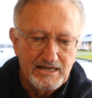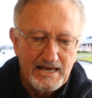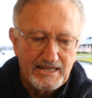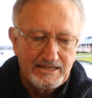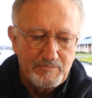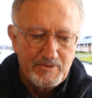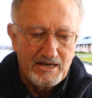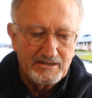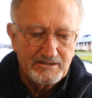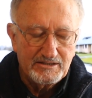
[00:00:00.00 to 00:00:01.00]
at the
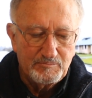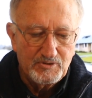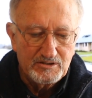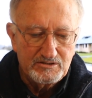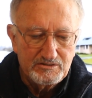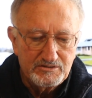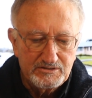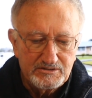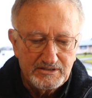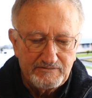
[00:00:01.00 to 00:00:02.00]
mouth of the Buller
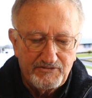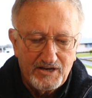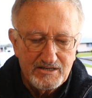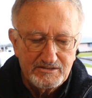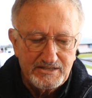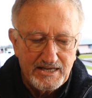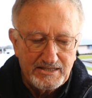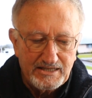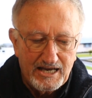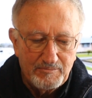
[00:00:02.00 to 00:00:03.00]
Gorge and flows down
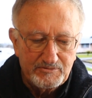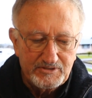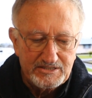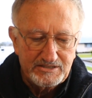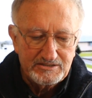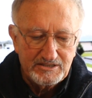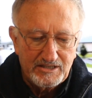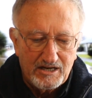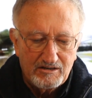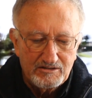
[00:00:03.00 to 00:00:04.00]
the upper reaches of the
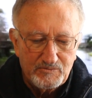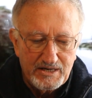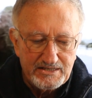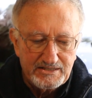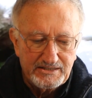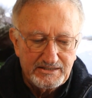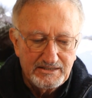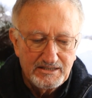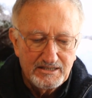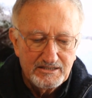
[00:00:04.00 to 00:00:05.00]
Orowaiting,
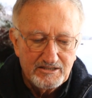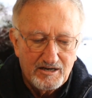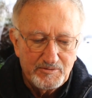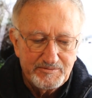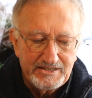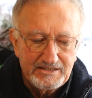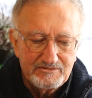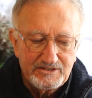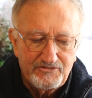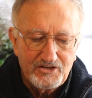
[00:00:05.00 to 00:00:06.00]
commonly
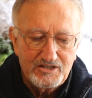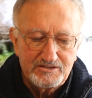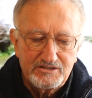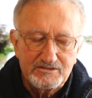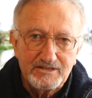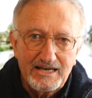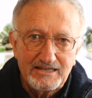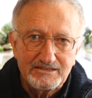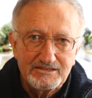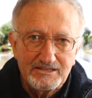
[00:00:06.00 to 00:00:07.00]
referred to
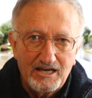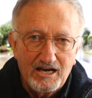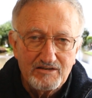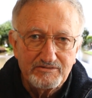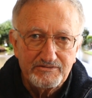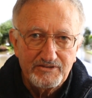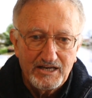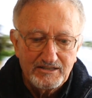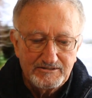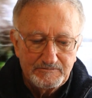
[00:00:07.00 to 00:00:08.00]
as the overflow.
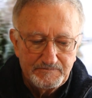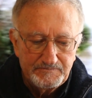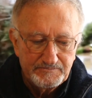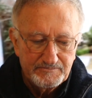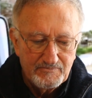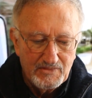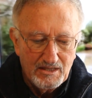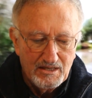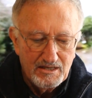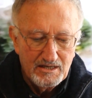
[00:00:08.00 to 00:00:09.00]

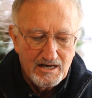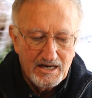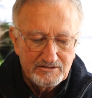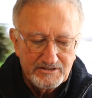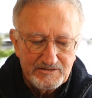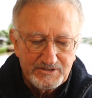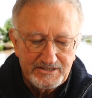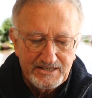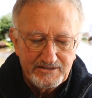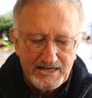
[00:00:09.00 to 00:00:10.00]
I agree with
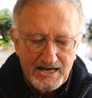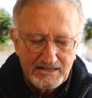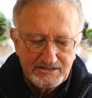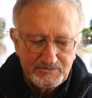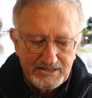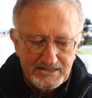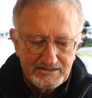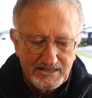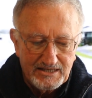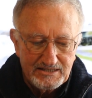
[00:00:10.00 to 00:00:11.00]
Terry Archer when he
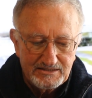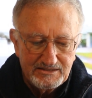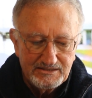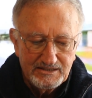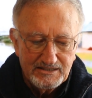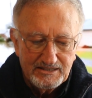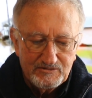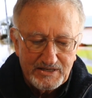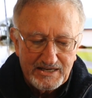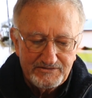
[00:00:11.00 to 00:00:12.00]
says
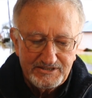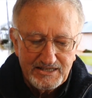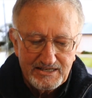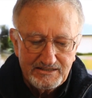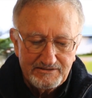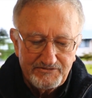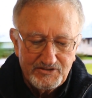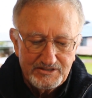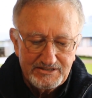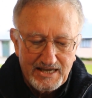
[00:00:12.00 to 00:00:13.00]
we have seen at
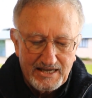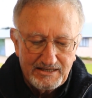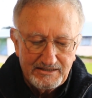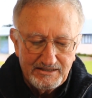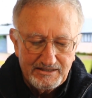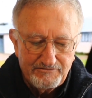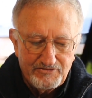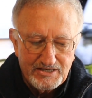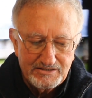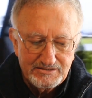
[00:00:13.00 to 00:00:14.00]
first hand the
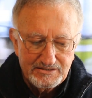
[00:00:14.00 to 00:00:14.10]
effects